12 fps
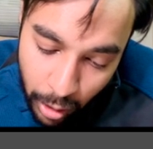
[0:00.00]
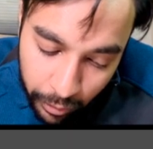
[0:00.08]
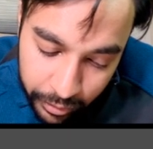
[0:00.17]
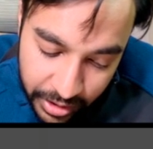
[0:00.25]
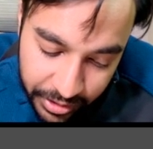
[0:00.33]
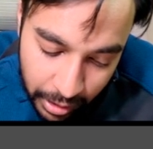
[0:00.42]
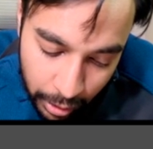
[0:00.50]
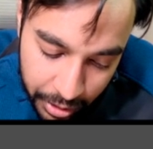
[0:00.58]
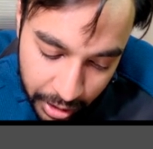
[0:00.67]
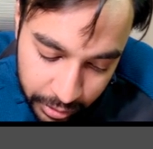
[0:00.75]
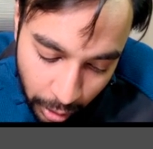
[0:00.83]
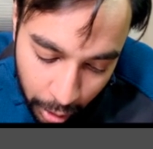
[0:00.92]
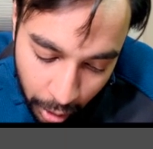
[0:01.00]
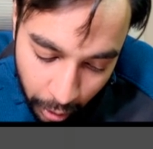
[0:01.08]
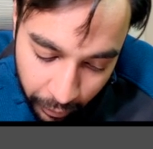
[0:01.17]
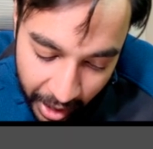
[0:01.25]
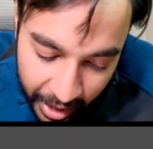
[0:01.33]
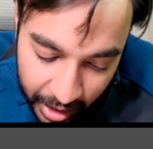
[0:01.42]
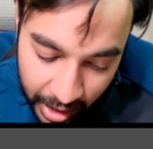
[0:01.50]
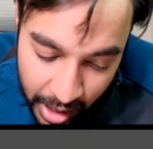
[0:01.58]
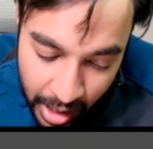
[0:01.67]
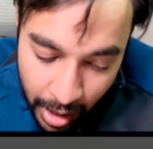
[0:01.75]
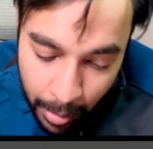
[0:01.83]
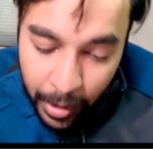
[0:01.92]
of this solution is order of n
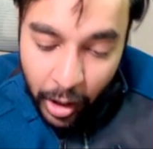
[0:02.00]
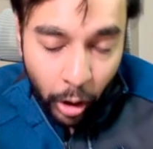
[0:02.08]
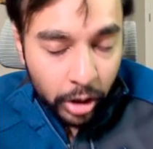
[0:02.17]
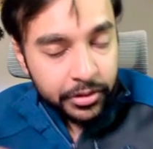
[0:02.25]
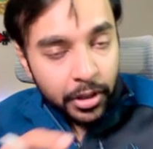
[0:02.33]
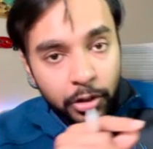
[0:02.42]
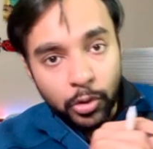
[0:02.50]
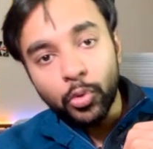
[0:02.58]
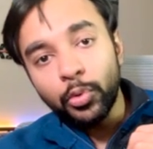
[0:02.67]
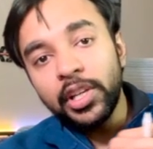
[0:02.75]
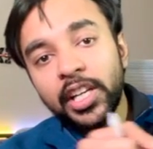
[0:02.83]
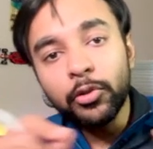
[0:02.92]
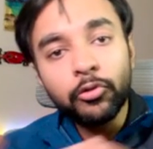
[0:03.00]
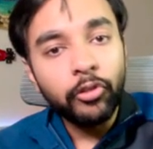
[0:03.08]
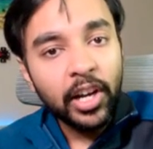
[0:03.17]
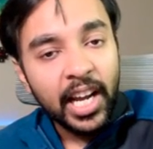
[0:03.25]
because you only do one